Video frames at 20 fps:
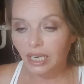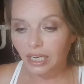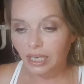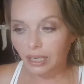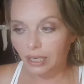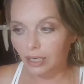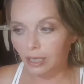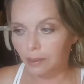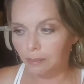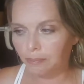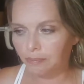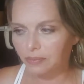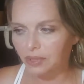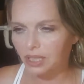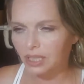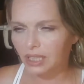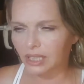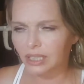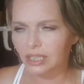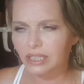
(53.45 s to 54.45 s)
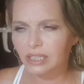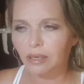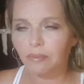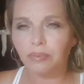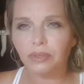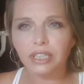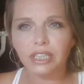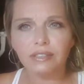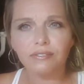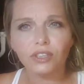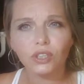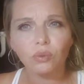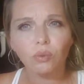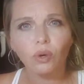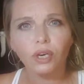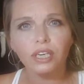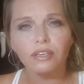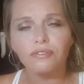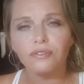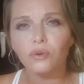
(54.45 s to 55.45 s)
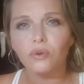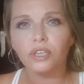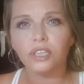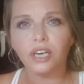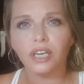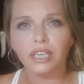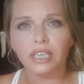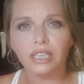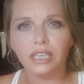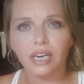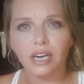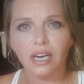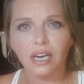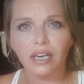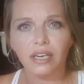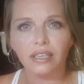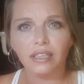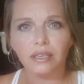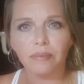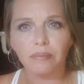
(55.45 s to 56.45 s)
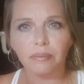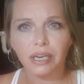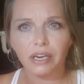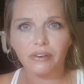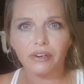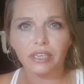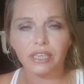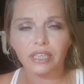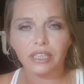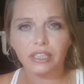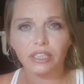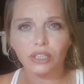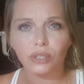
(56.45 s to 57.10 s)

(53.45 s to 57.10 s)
Um, it is, I believe, $24.99 American,